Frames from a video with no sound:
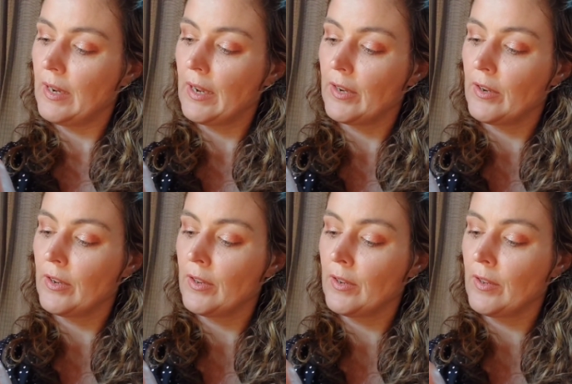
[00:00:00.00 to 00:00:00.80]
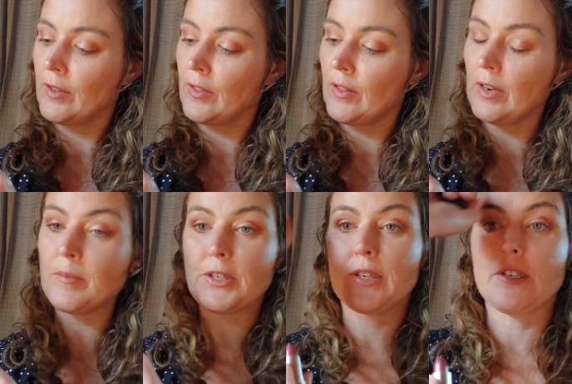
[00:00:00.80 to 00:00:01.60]
Again, the
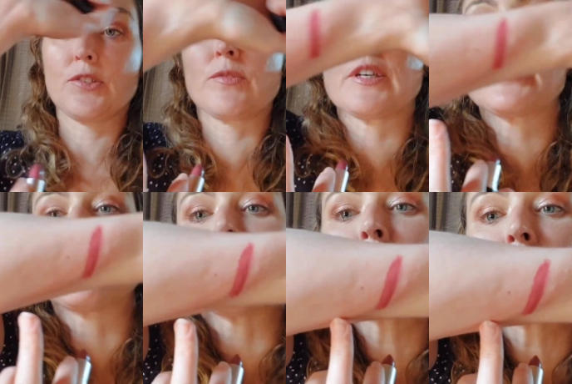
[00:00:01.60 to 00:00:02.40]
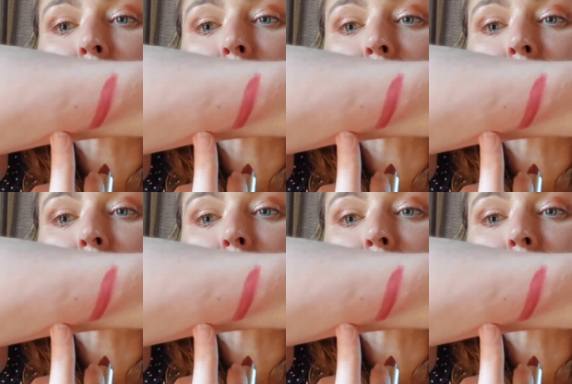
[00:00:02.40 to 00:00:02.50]
lipstick is really creamy.